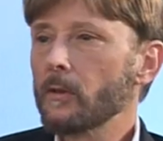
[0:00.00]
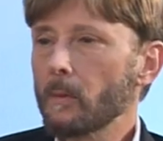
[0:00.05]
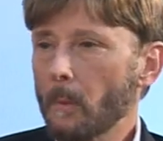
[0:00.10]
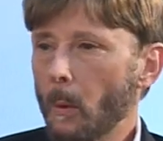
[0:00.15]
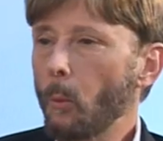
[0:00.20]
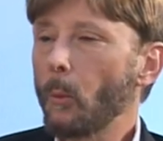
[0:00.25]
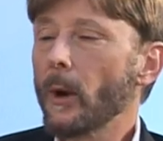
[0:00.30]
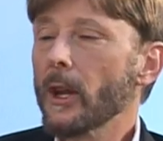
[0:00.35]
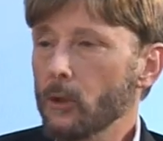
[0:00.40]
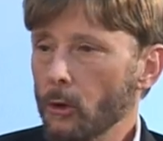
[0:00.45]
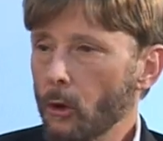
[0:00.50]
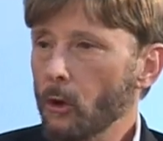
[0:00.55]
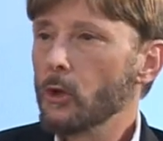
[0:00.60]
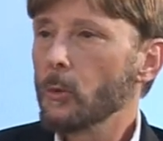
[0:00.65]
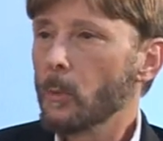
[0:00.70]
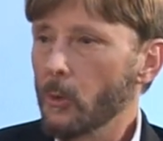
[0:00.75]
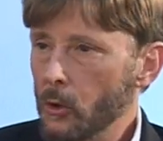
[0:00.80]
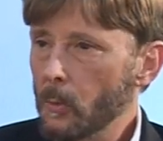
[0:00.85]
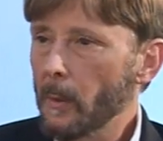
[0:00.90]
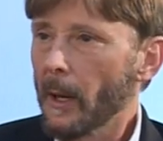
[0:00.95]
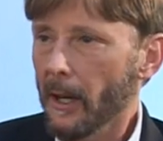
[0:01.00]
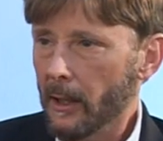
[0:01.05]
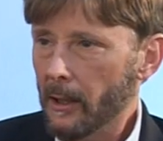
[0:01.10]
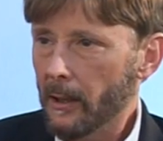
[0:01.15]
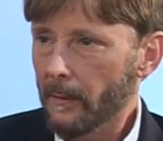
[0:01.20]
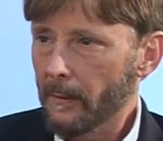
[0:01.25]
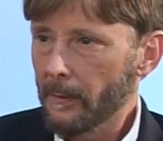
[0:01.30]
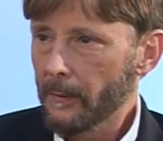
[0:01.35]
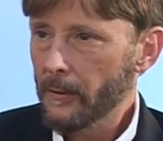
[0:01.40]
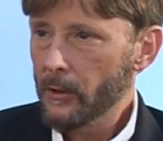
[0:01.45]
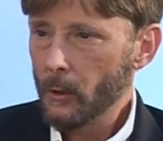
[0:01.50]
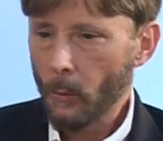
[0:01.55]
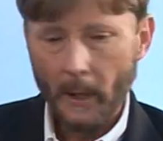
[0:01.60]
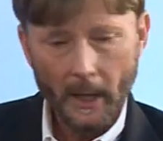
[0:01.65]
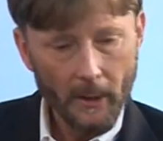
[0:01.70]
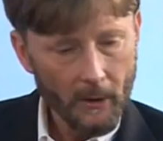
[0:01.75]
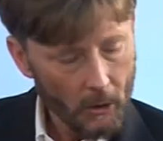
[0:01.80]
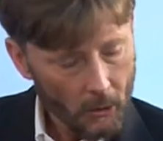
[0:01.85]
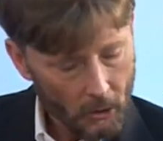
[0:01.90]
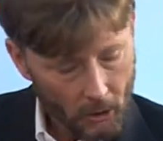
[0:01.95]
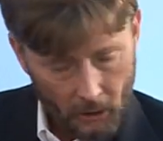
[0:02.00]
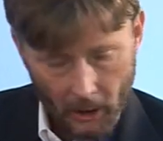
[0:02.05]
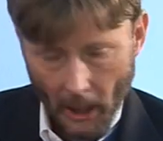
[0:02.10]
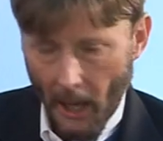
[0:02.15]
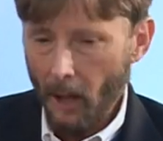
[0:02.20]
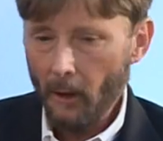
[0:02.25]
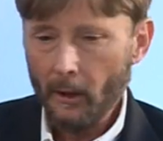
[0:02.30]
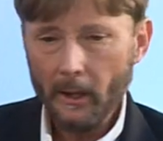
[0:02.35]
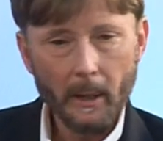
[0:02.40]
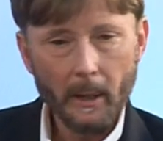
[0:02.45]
from a research perspective. So we had this solid